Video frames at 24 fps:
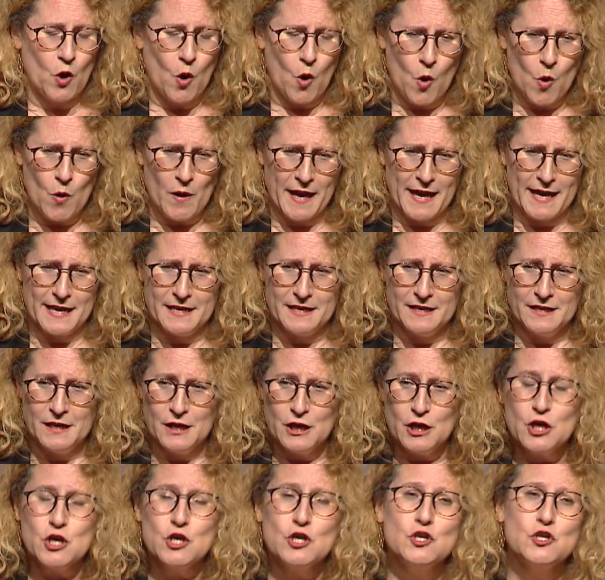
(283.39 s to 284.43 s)
Okay,
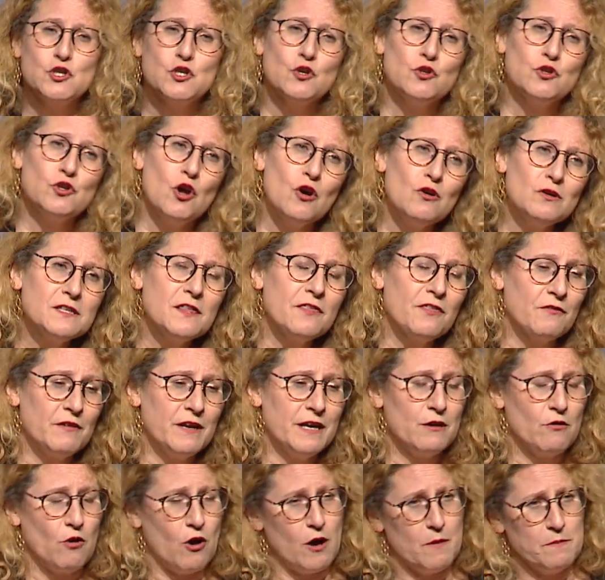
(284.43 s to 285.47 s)
so those
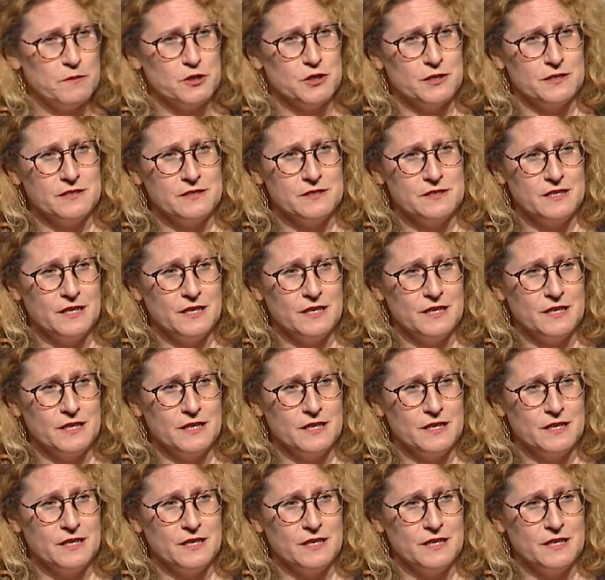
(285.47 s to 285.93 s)
three options